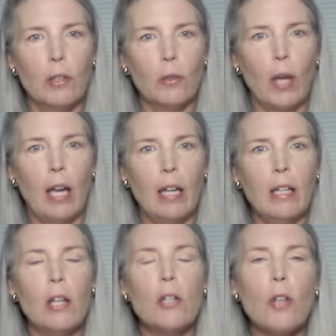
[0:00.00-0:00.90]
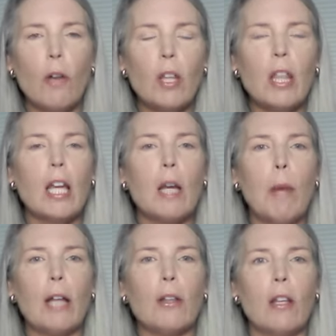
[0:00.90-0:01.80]
Okay? So if you think
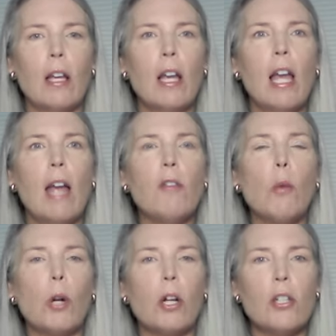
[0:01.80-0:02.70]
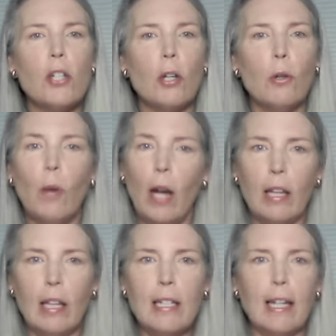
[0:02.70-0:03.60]
about, if you were to do,
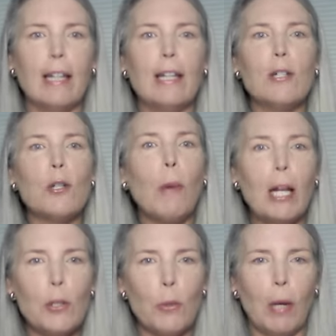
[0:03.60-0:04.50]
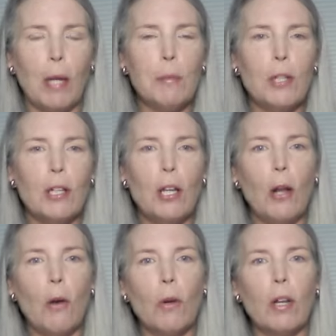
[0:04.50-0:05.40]
and they did, a transcript,
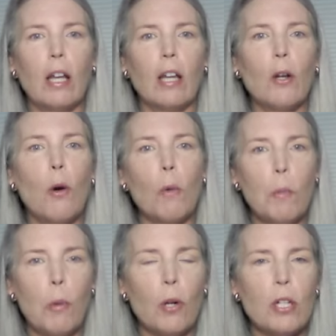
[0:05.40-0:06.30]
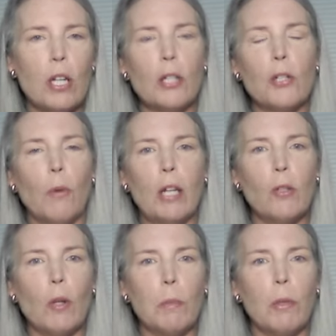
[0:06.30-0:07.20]
a court reporter did a
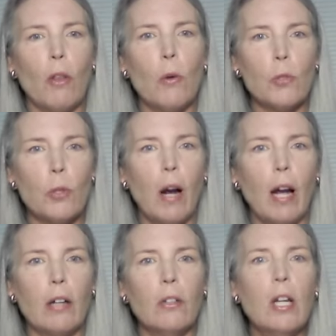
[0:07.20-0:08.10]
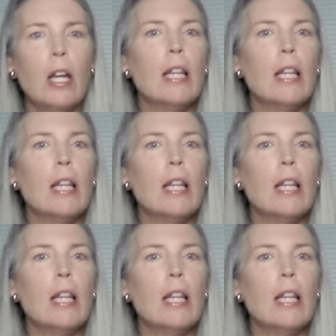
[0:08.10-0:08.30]
transcript of the whole trial,